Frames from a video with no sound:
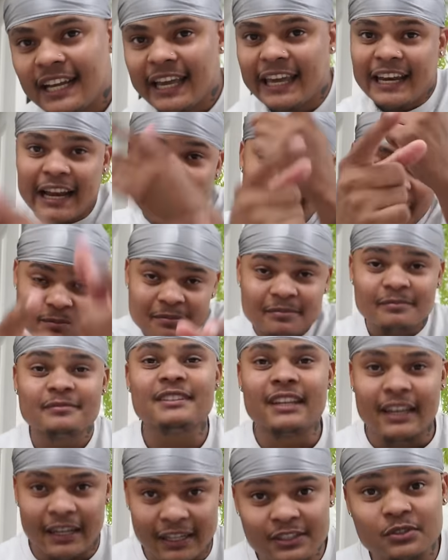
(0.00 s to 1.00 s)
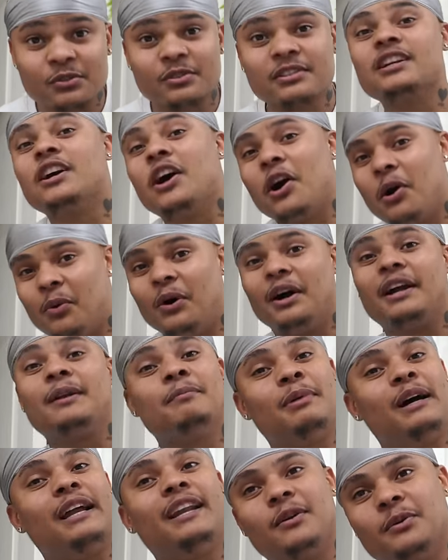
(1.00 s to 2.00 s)
And I yeah, this was a good
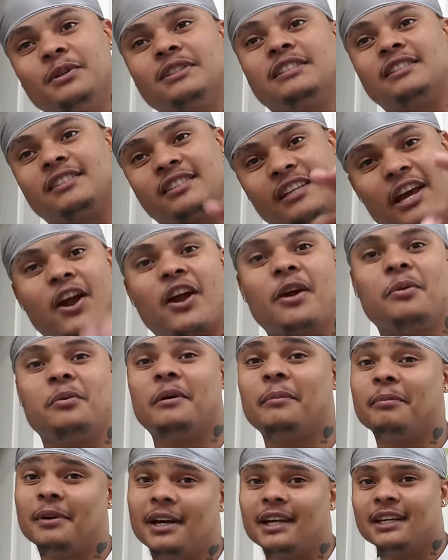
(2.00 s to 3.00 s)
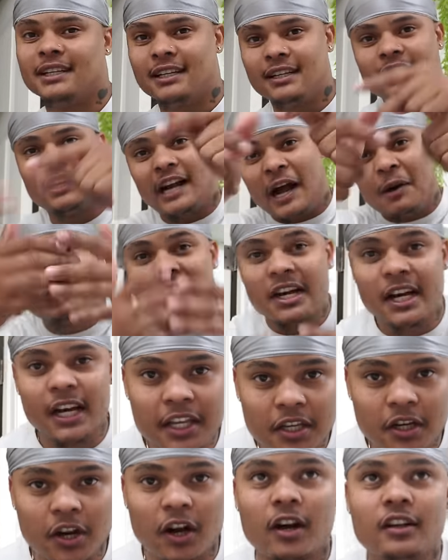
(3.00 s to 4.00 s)
one, but it was a scary one. But I'm
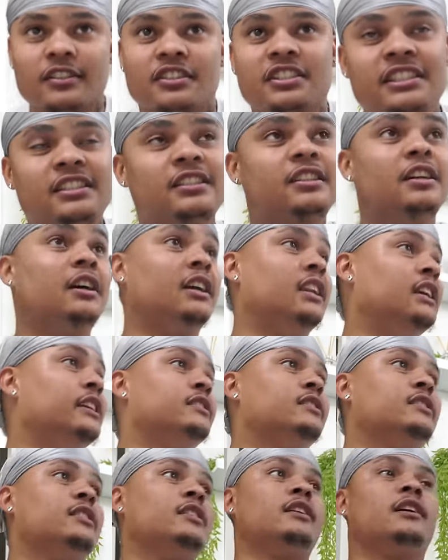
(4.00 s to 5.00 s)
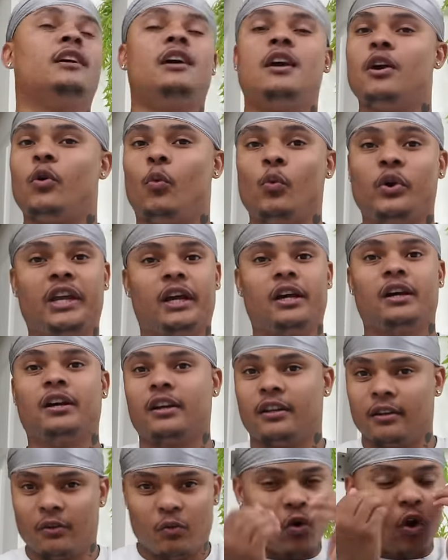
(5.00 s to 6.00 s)
good, y'all. She's good. He's good. We
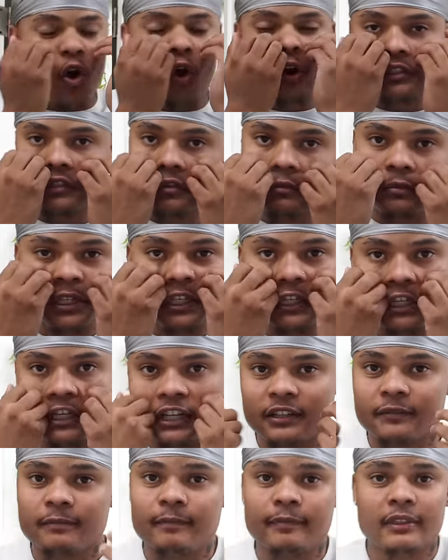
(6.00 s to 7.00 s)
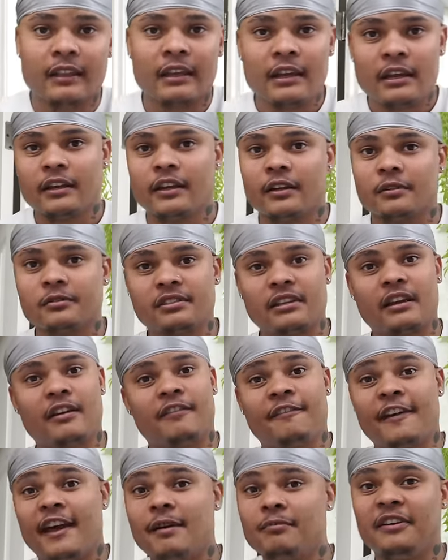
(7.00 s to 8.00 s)
good. We're always gonna be good you know what I'm
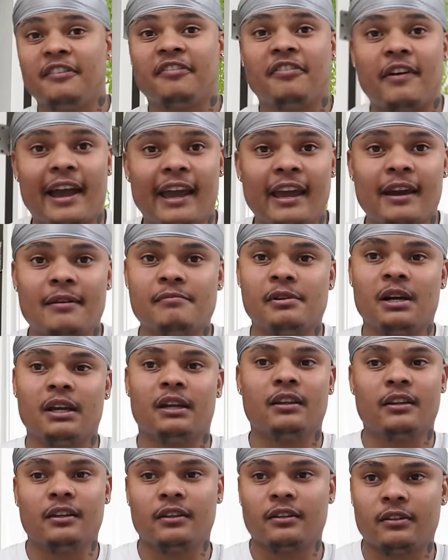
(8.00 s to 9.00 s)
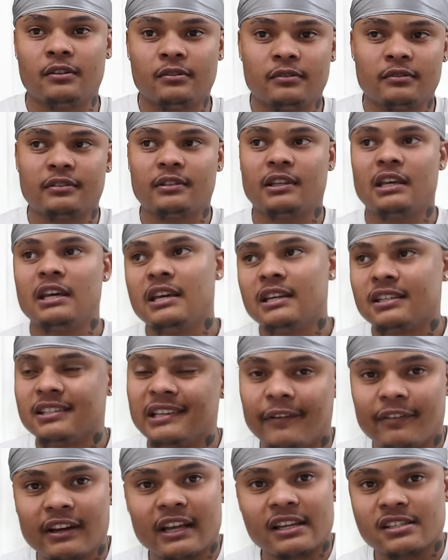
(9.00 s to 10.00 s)
saying? Family fight, but you know, it's
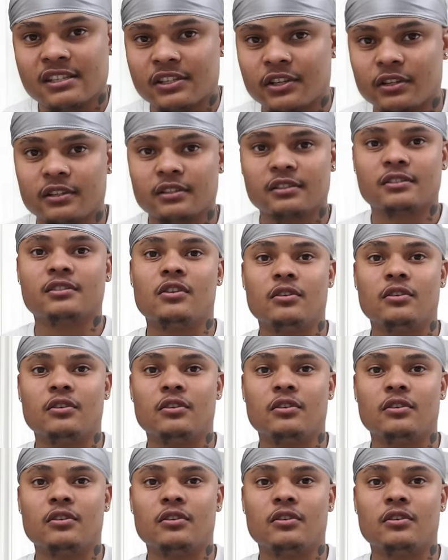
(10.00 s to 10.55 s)
never that serious.